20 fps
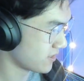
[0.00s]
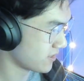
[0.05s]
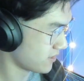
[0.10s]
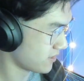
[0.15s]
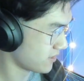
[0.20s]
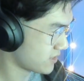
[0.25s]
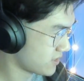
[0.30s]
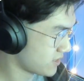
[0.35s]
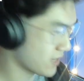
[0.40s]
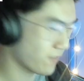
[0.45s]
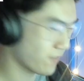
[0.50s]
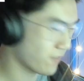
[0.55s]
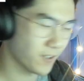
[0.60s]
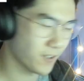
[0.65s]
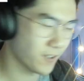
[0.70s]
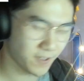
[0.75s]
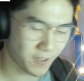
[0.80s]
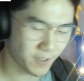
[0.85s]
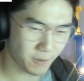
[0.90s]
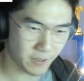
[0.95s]
different,
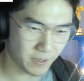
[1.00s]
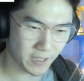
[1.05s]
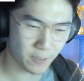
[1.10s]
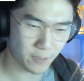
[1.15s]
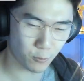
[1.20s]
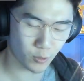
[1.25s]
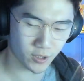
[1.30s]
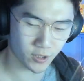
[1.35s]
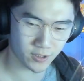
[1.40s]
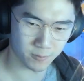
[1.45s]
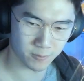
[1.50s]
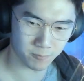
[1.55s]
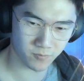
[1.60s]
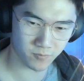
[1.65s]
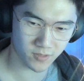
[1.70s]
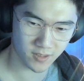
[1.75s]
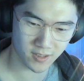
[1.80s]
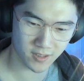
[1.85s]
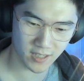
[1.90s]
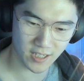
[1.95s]
unique one.
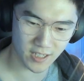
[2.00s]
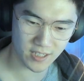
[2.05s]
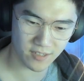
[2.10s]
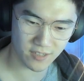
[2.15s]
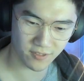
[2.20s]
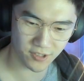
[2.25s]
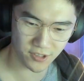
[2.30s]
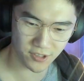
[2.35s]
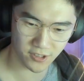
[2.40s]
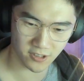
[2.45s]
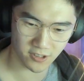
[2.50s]
That's for sure.